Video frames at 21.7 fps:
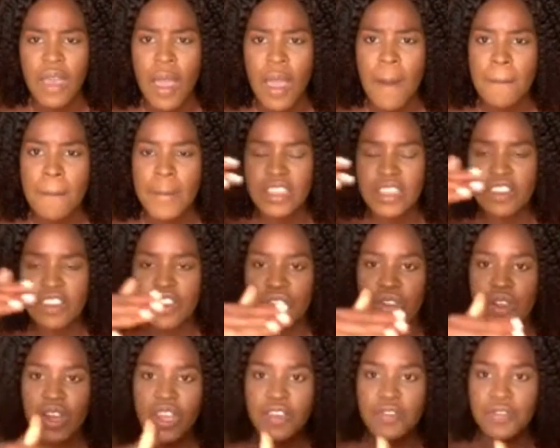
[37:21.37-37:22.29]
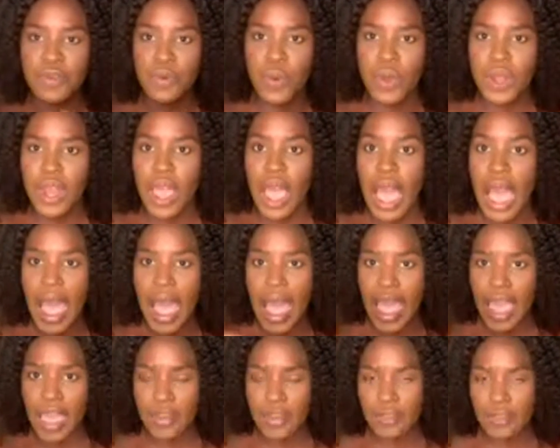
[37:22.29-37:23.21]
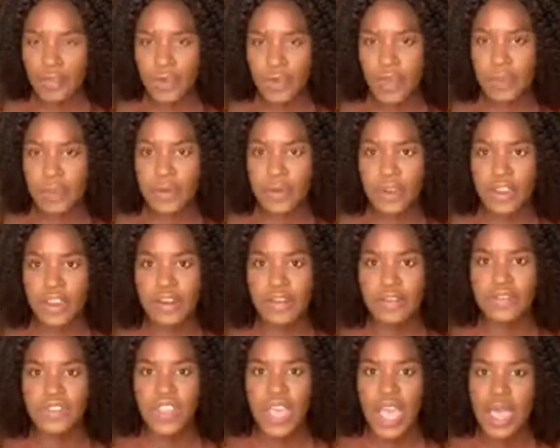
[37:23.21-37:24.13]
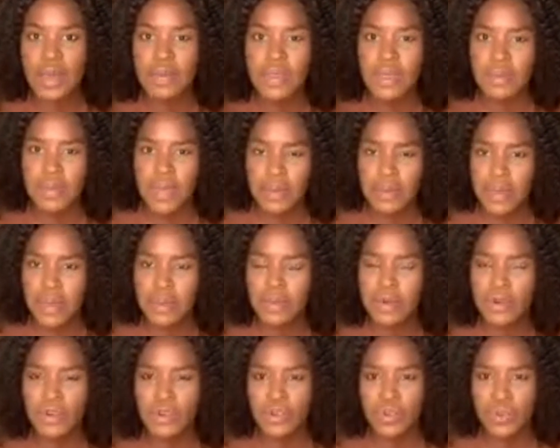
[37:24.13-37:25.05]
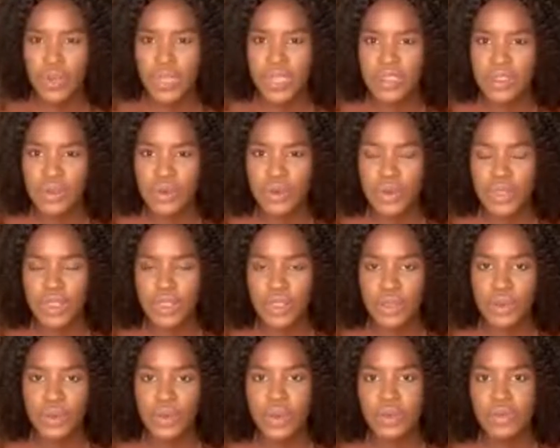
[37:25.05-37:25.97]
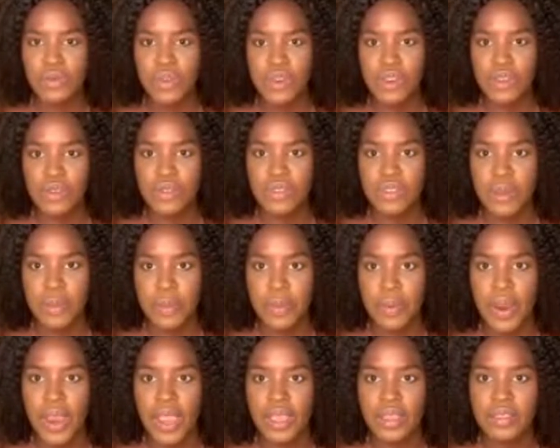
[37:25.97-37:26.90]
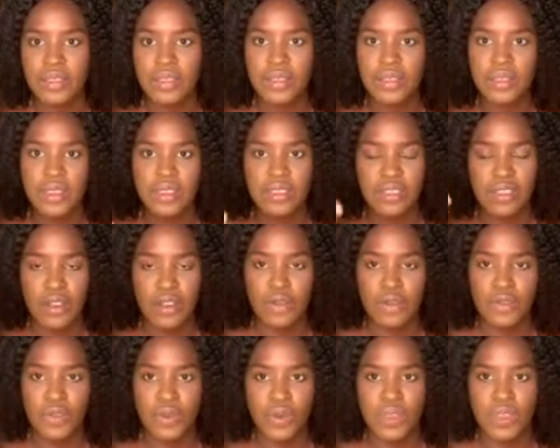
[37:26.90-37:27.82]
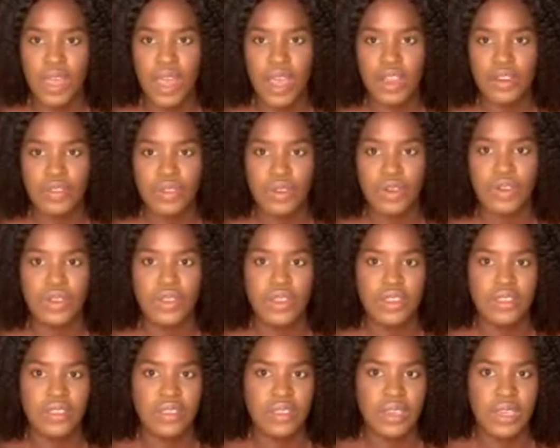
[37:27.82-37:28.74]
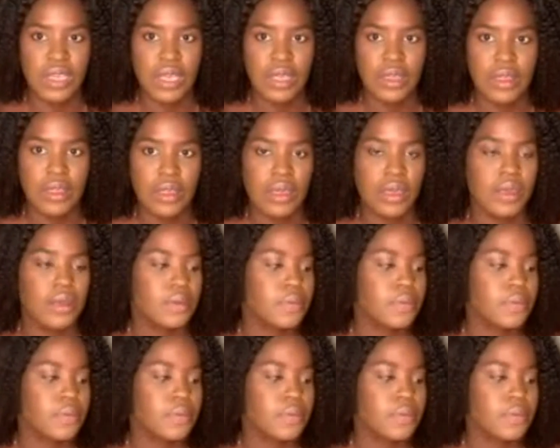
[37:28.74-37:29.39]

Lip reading: But generally, if you want to hire for a period of time, they may be able to do a deal with you and reduce the price instead of doing the $100 a day thing.